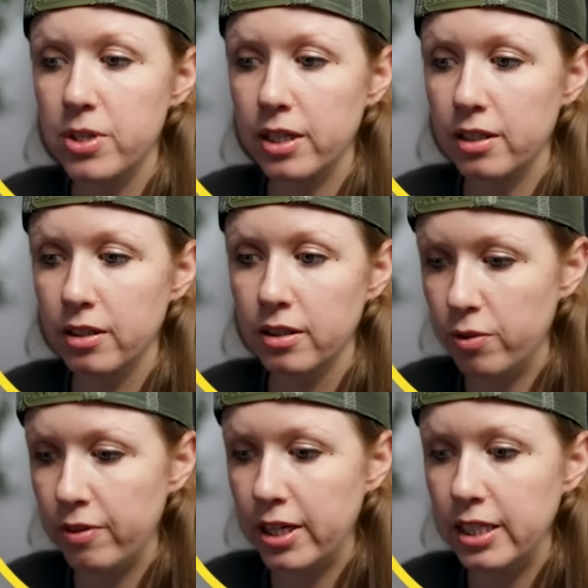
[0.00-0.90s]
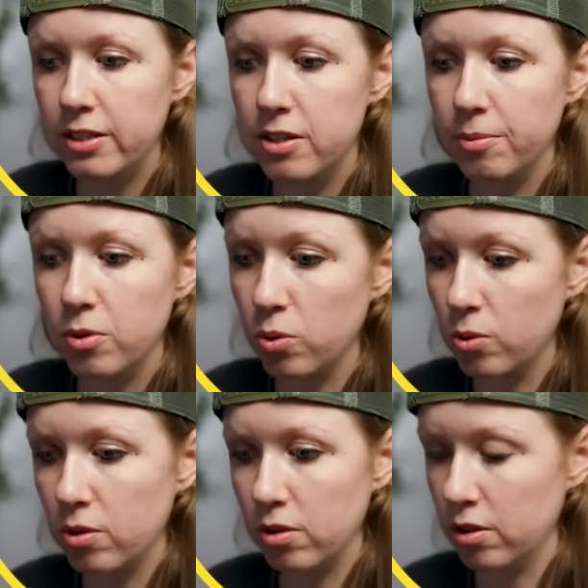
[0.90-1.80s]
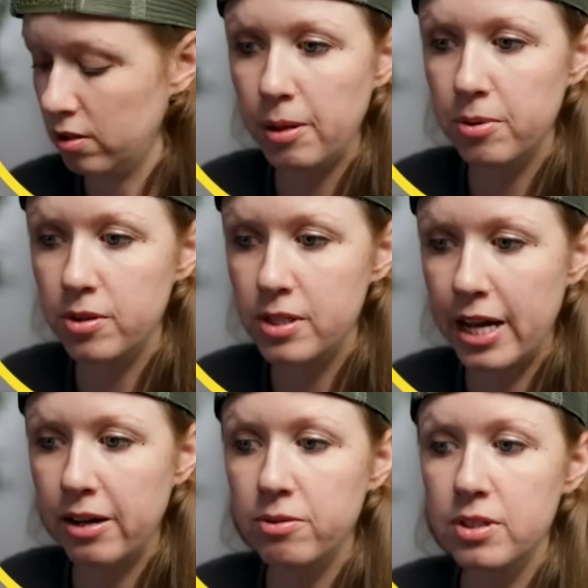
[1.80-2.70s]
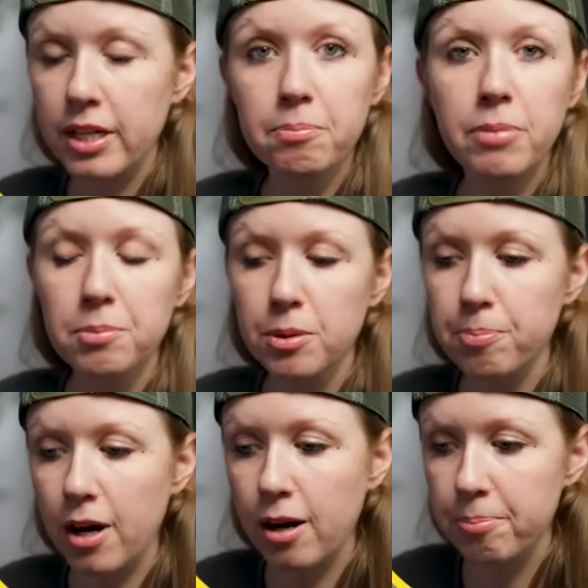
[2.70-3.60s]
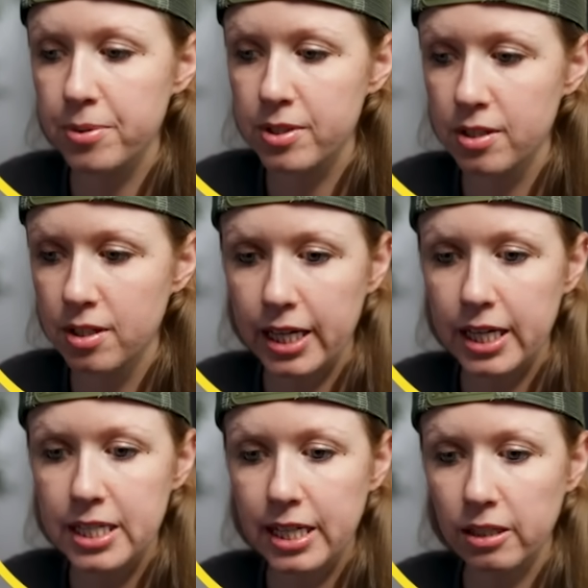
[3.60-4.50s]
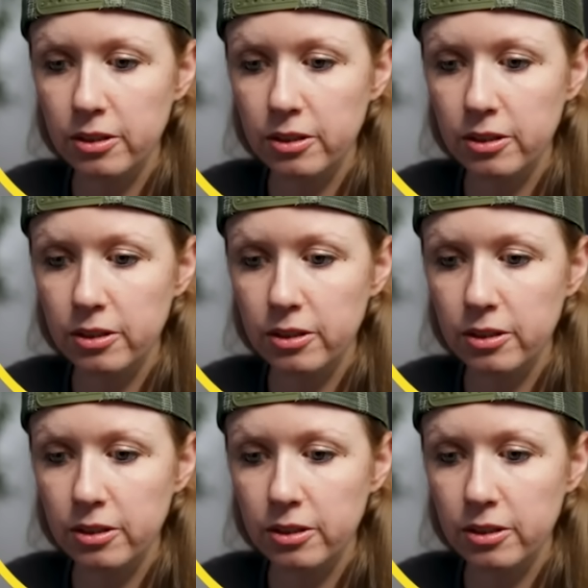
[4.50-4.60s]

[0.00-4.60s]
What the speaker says: music. So if I need some cool bubble sounds like bubble pops, I can